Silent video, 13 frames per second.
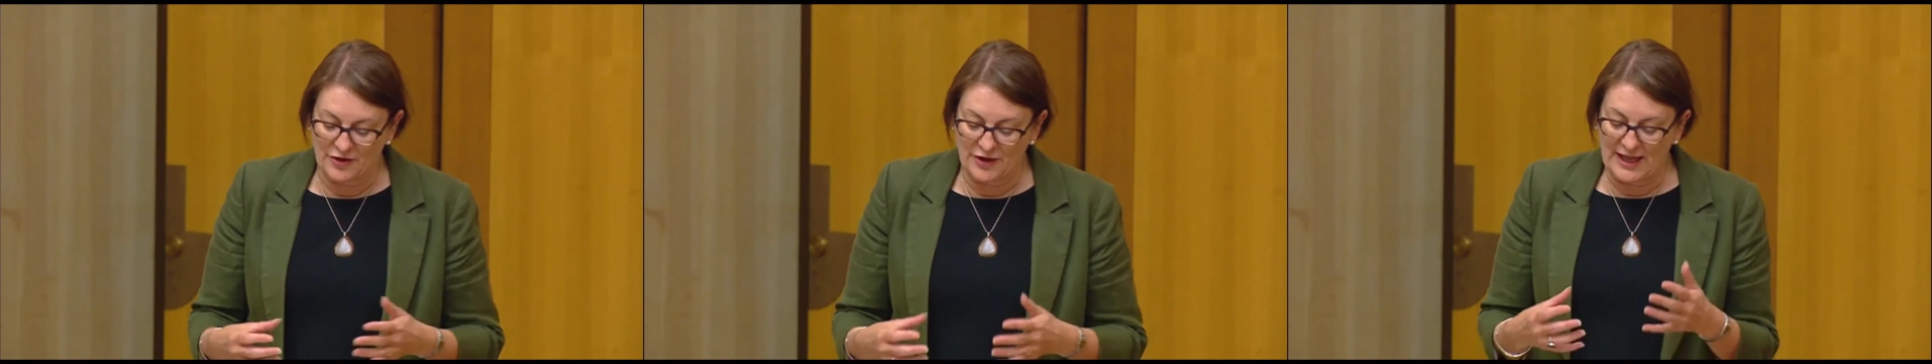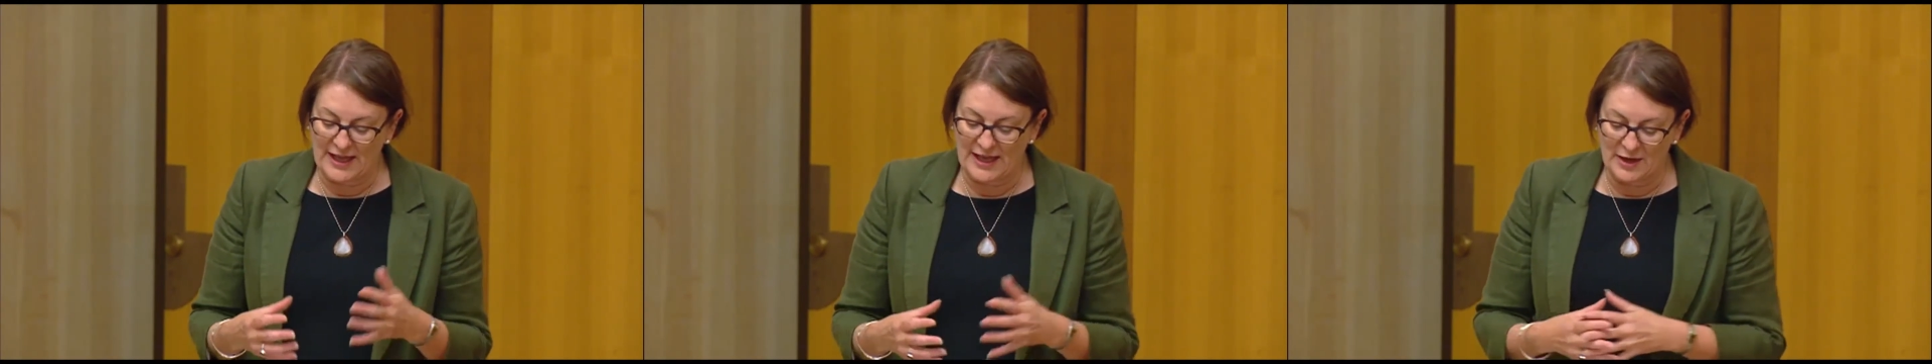the
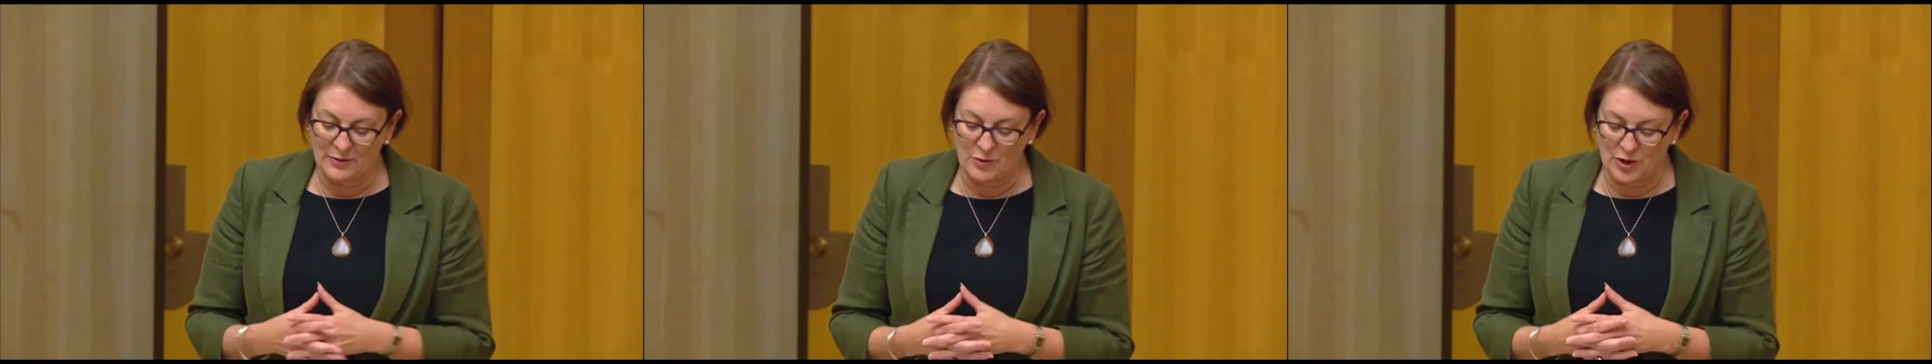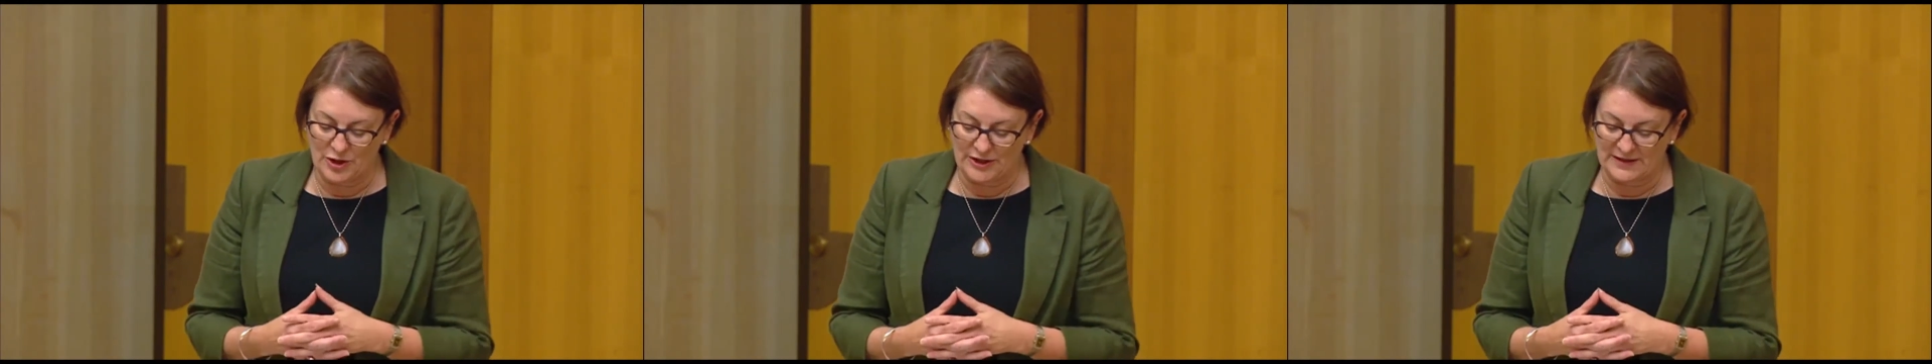care
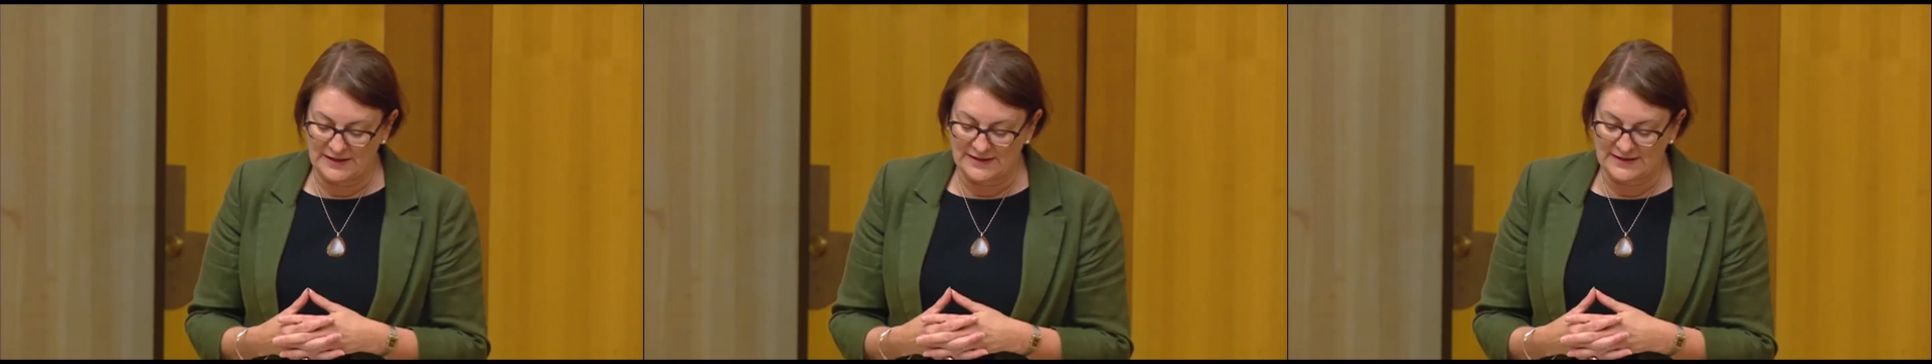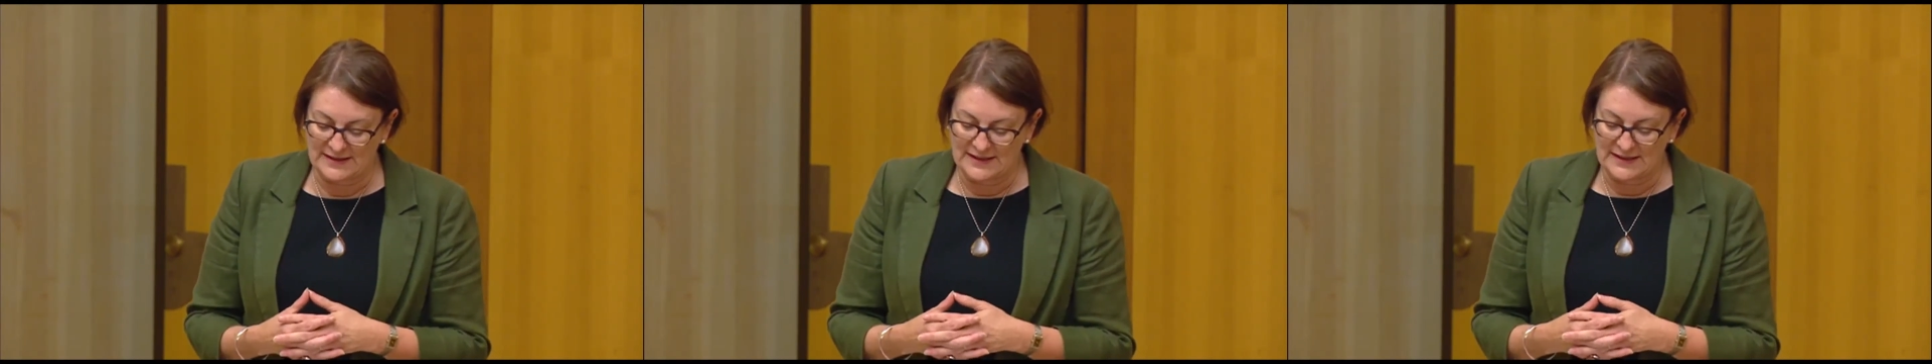
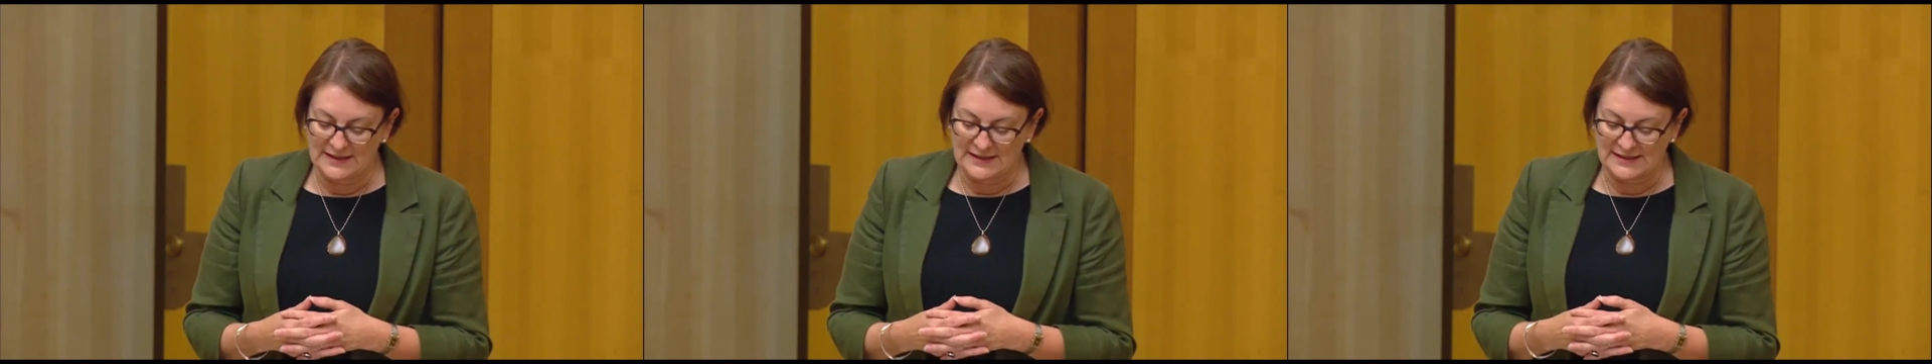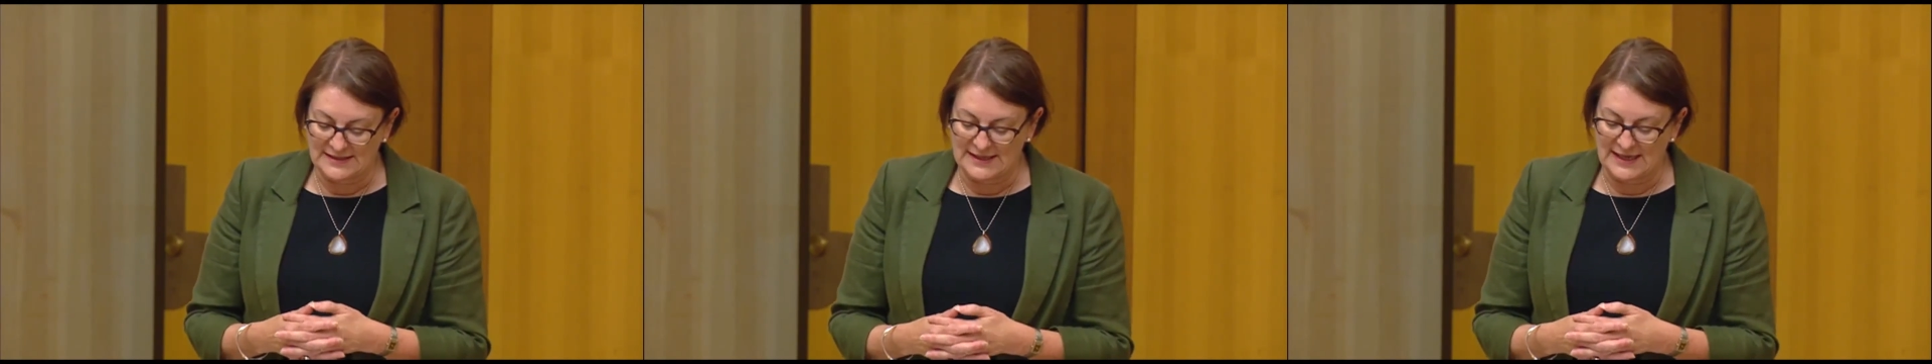workers
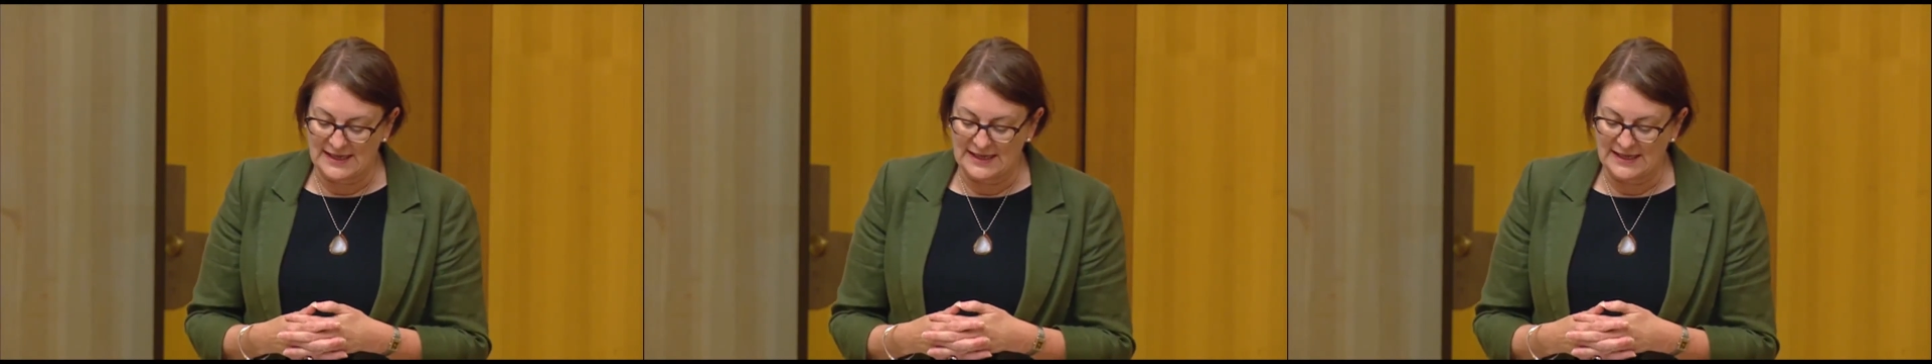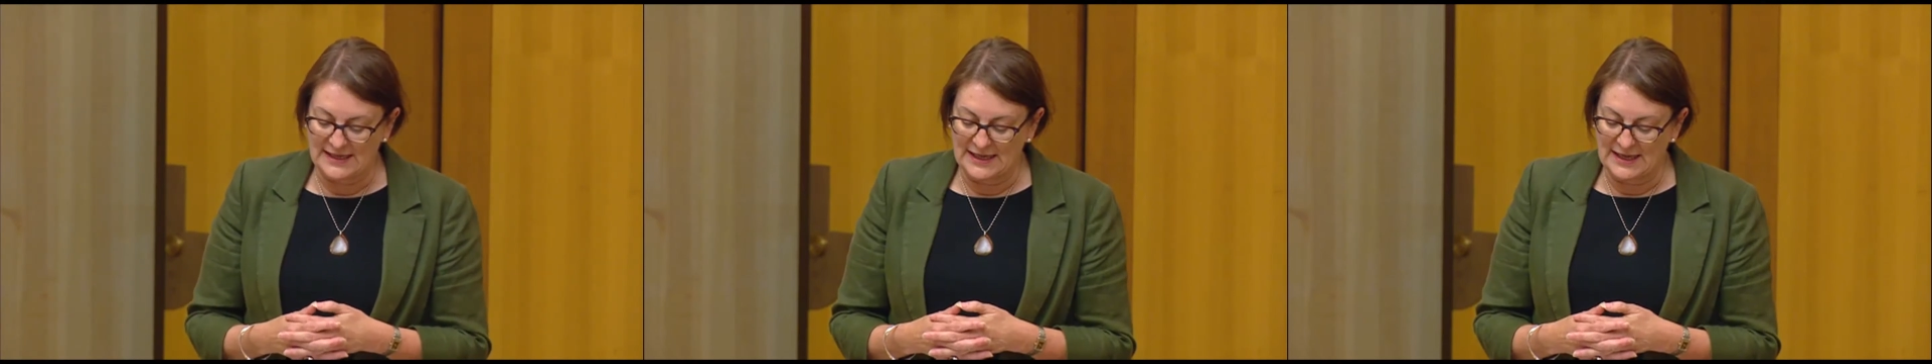
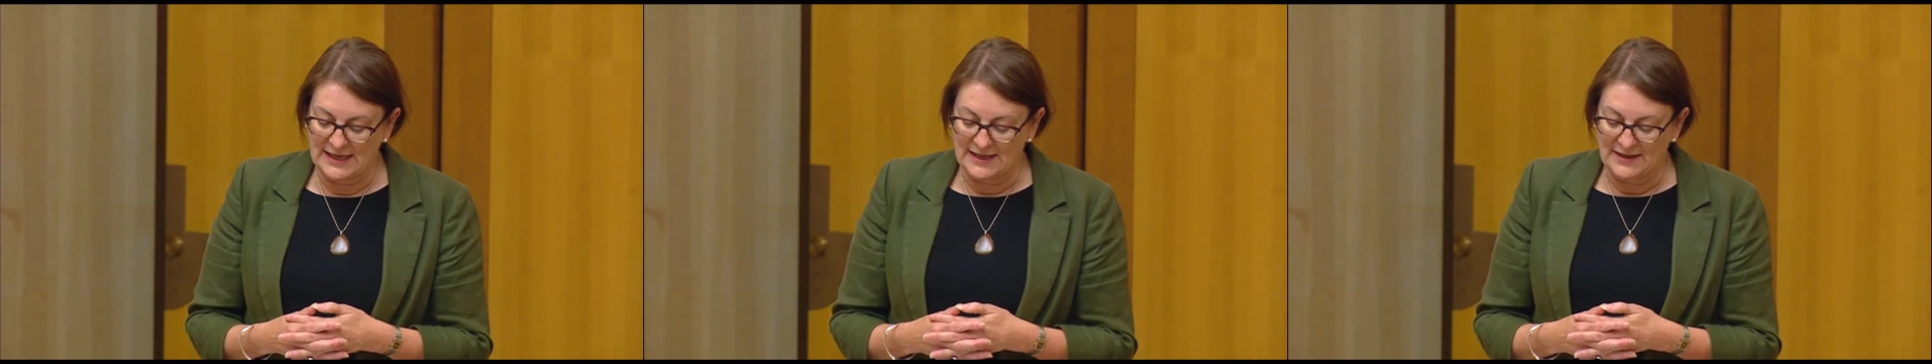see